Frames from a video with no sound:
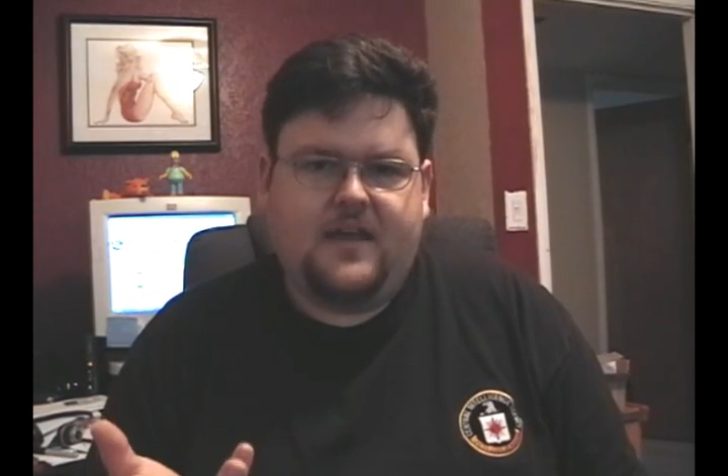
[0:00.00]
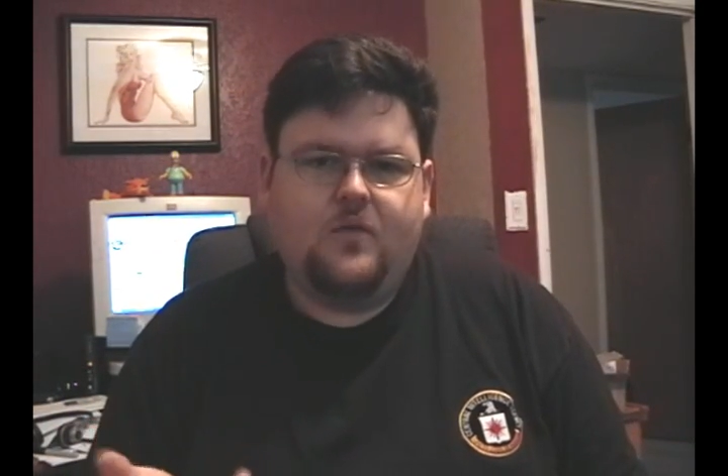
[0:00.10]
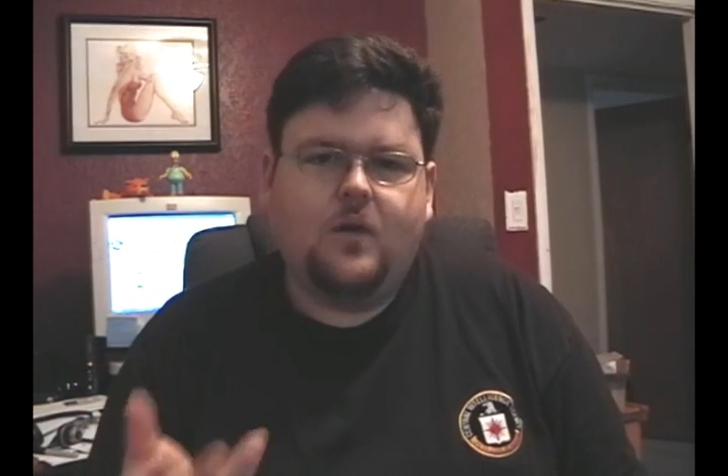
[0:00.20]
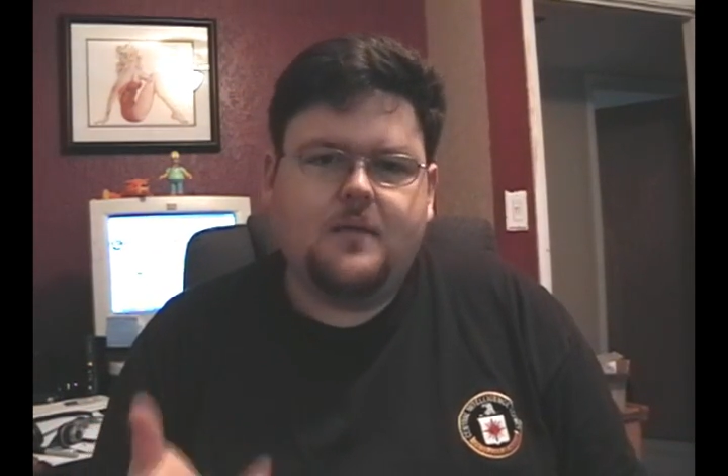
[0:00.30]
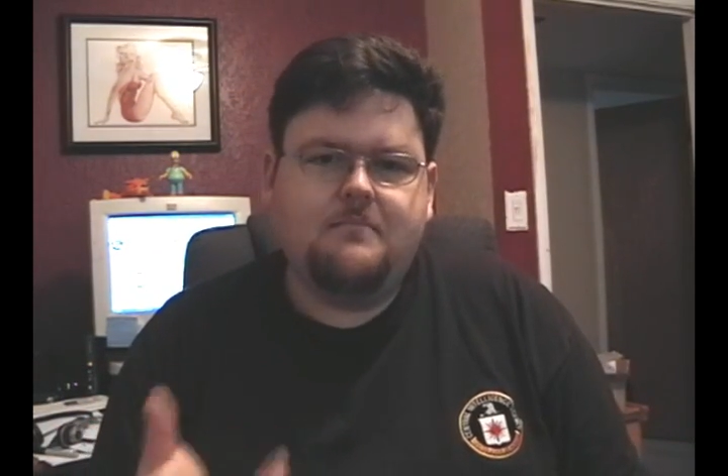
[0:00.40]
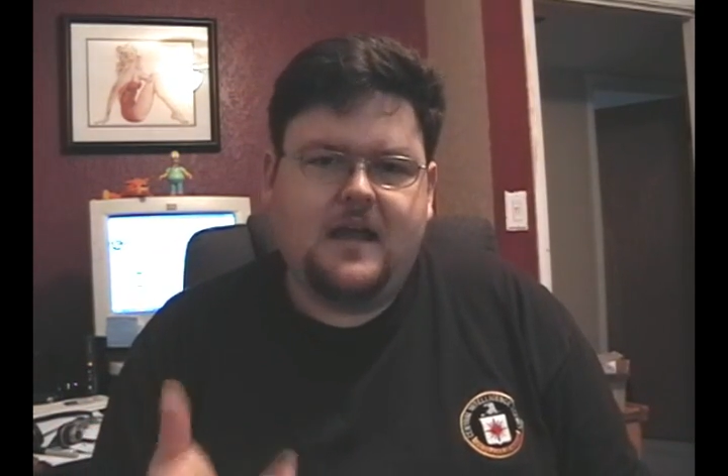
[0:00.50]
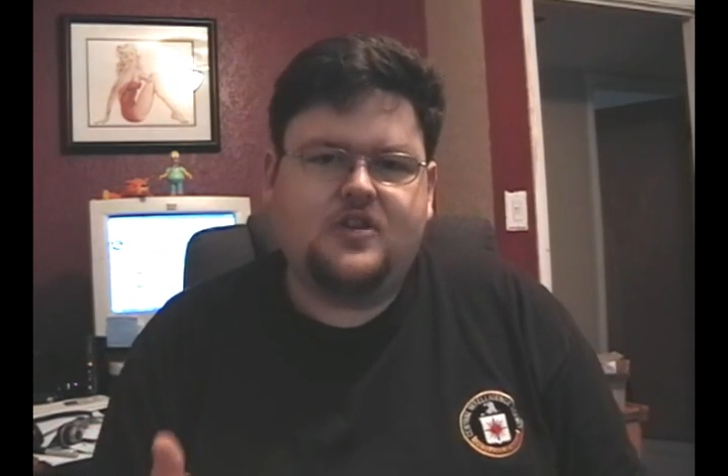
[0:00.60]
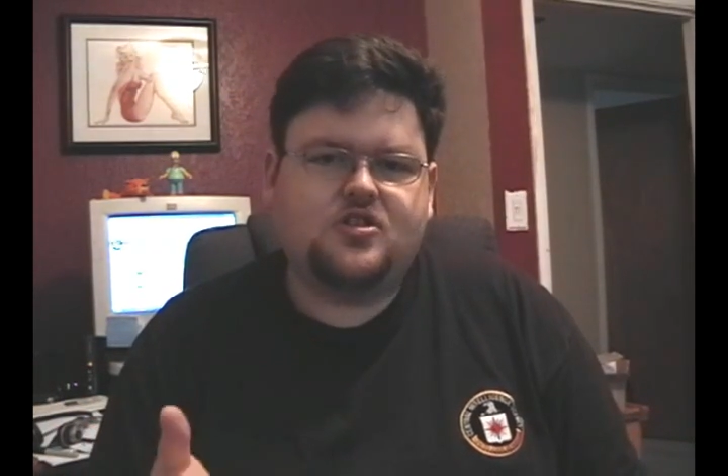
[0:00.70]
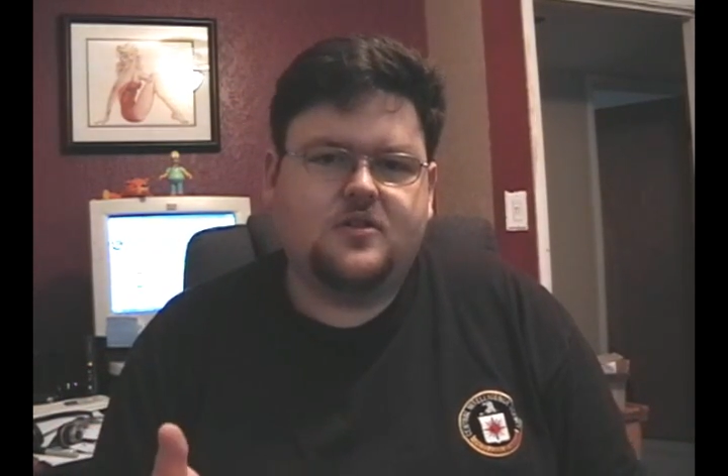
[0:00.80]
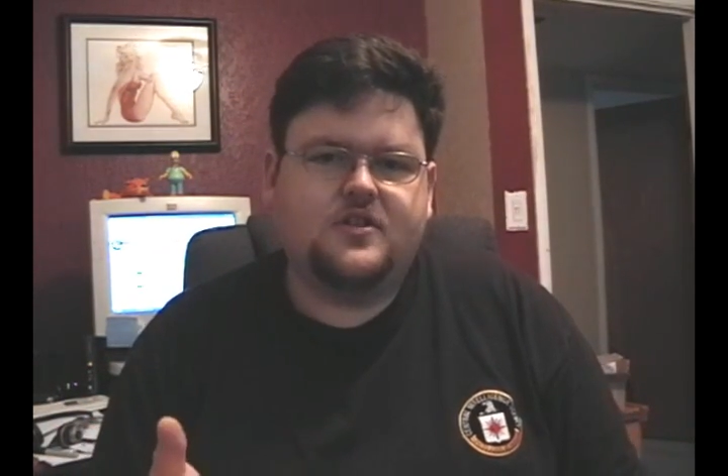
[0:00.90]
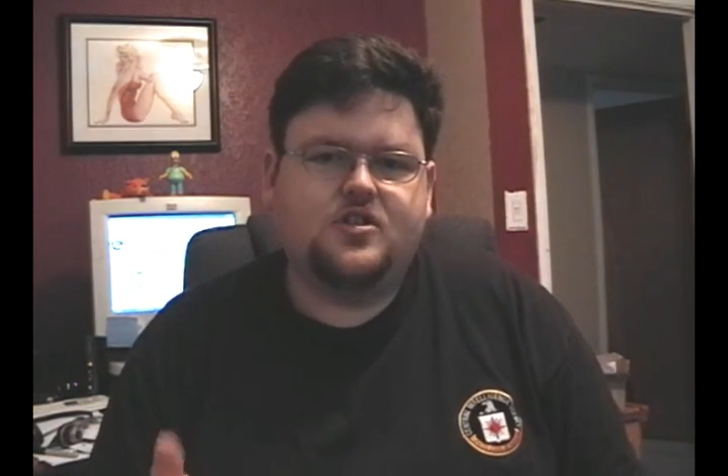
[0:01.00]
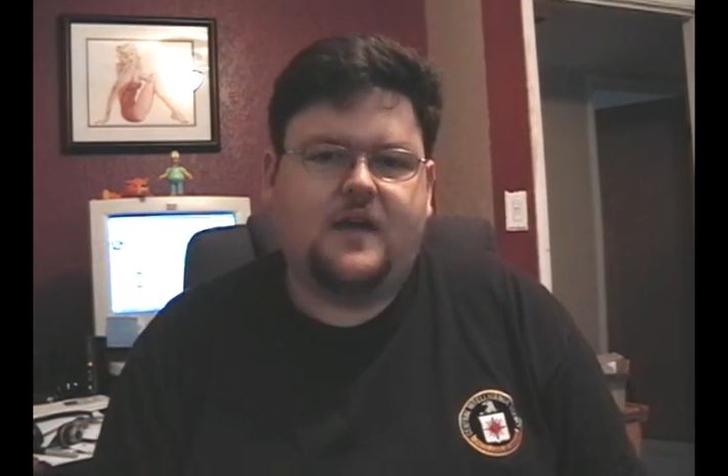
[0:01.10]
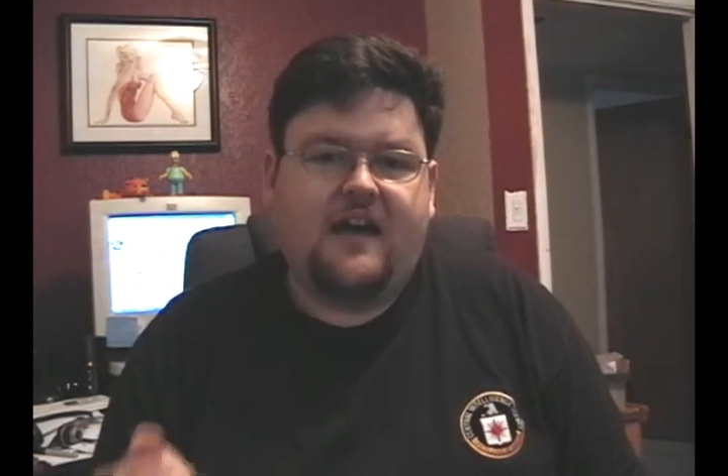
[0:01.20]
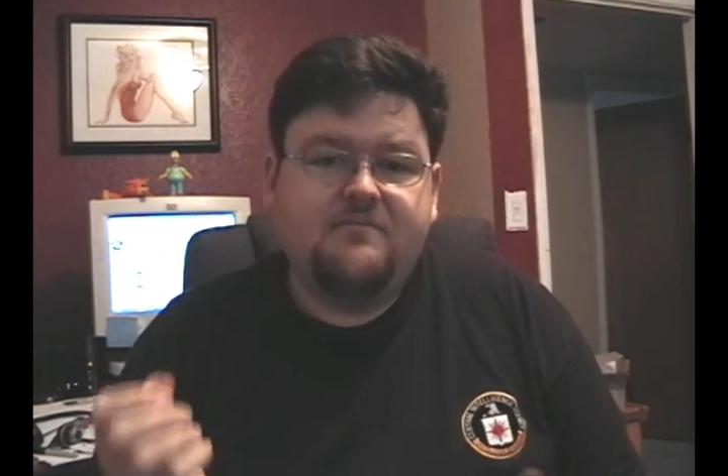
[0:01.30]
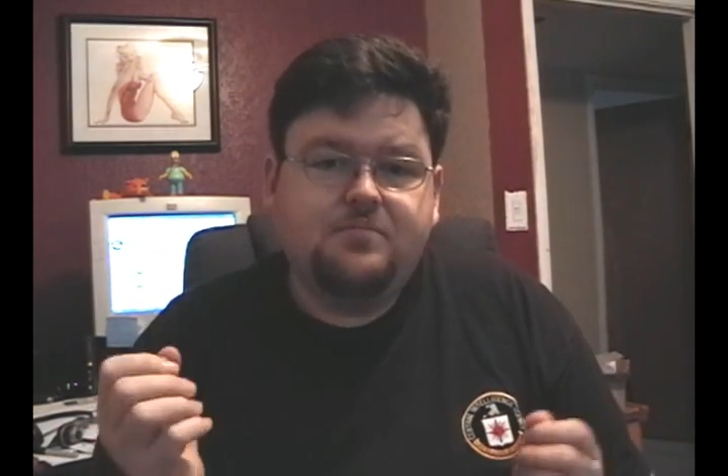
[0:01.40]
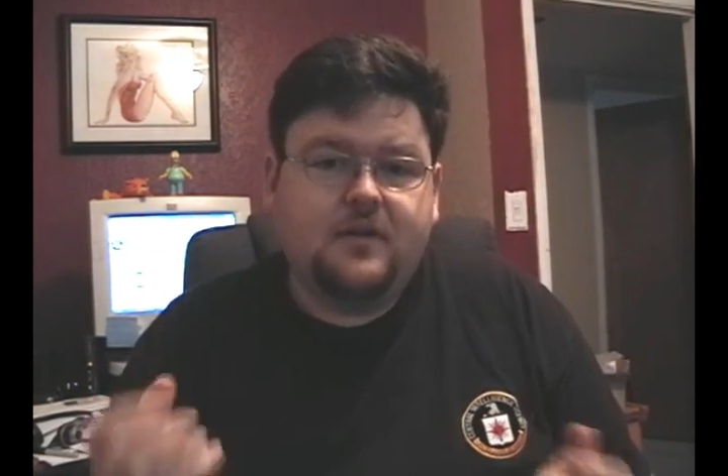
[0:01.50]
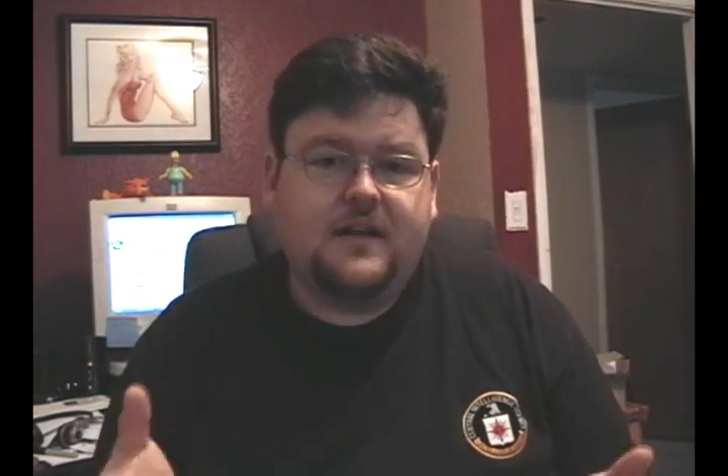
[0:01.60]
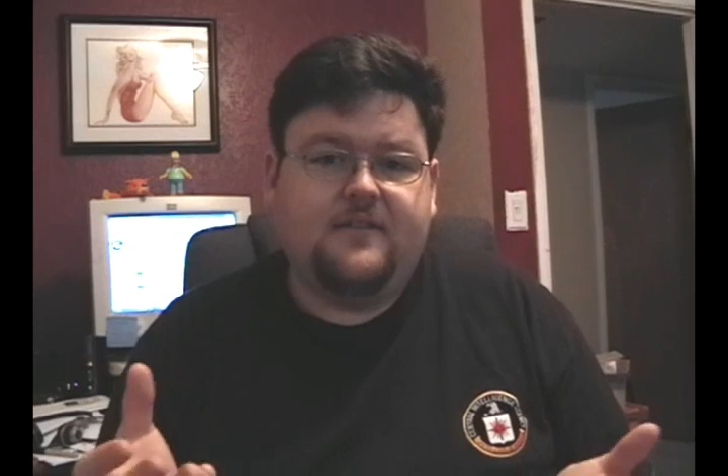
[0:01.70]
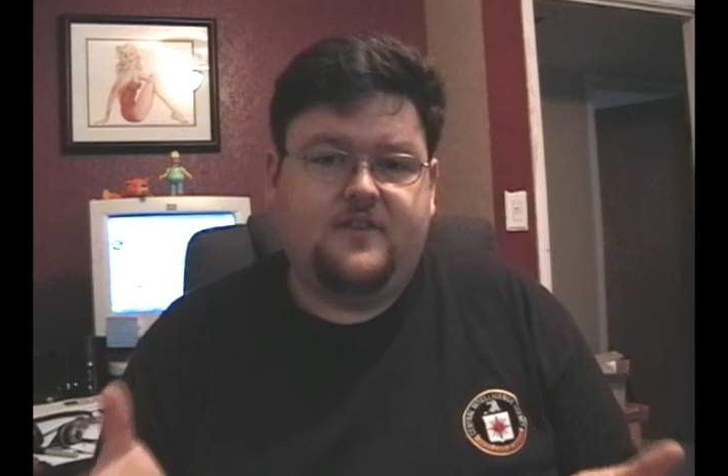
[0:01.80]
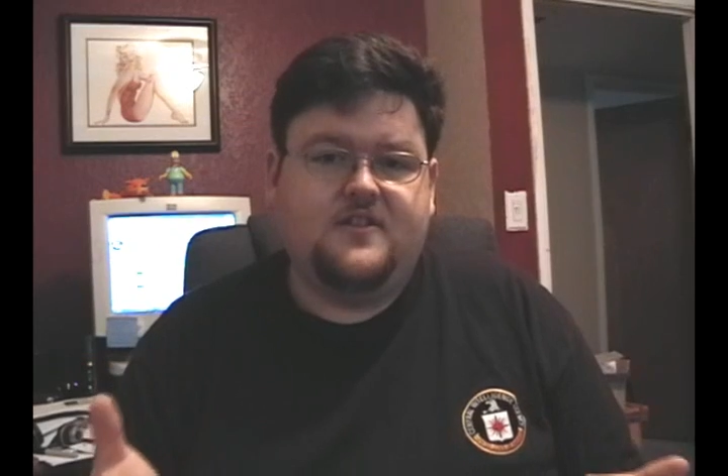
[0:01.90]
You want to make sure that you have
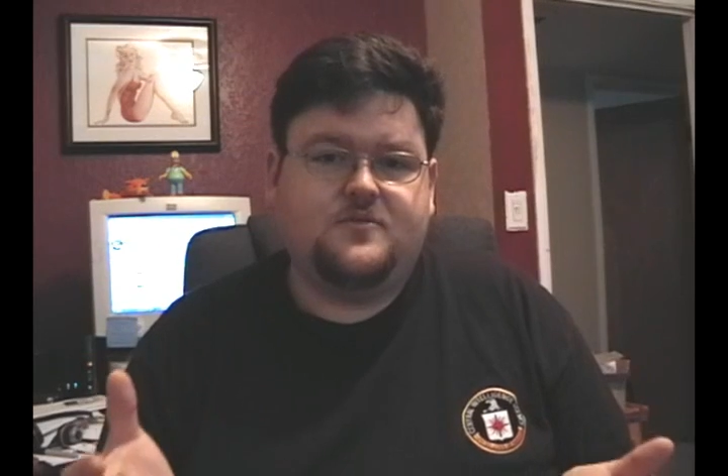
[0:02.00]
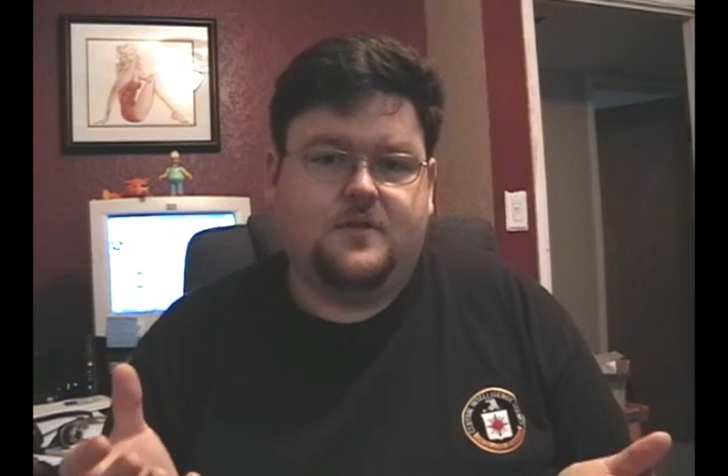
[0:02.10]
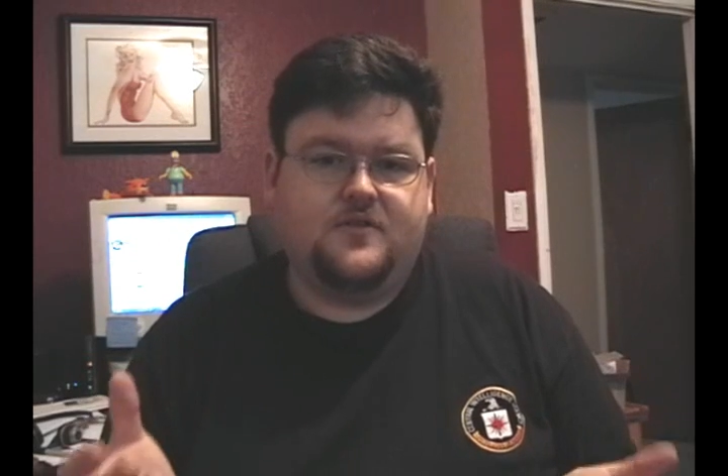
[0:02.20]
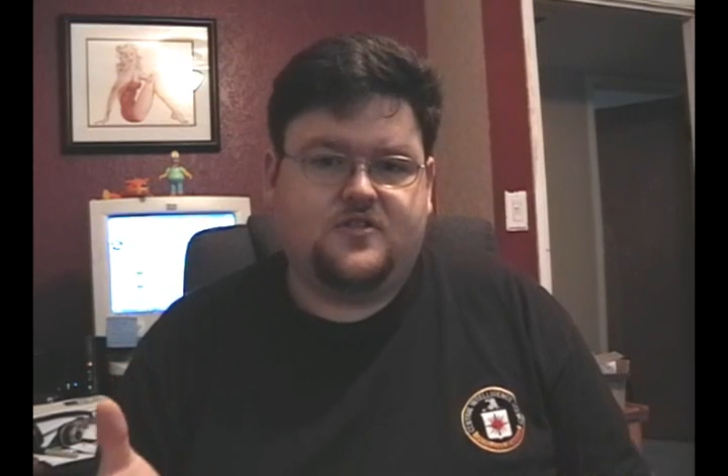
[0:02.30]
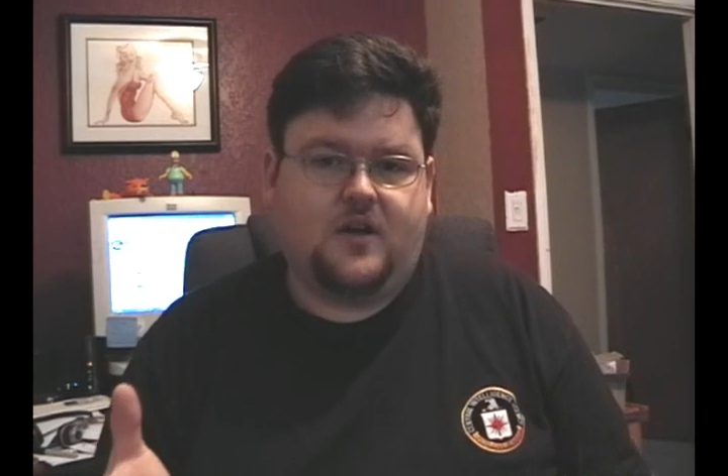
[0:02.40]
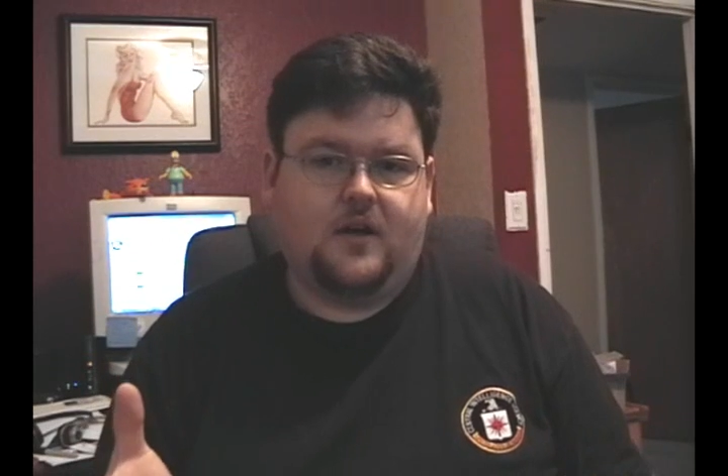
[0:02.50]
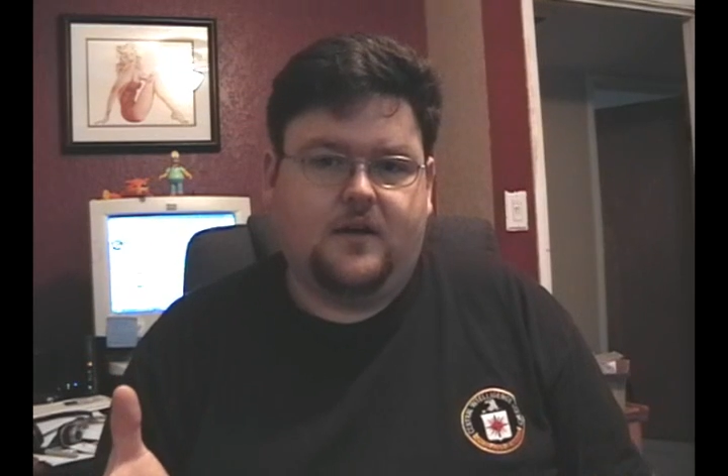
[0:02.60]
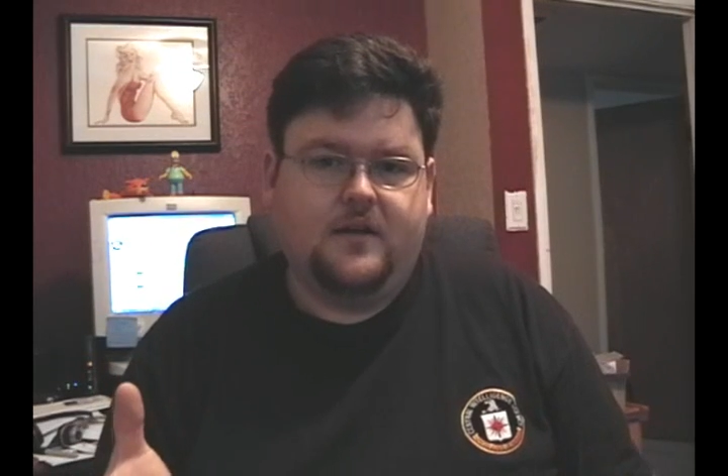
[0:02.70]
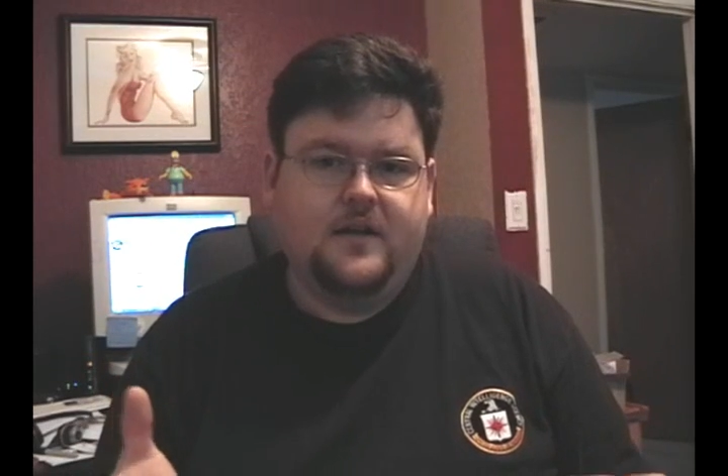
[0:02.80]
plenty of yeast when you start.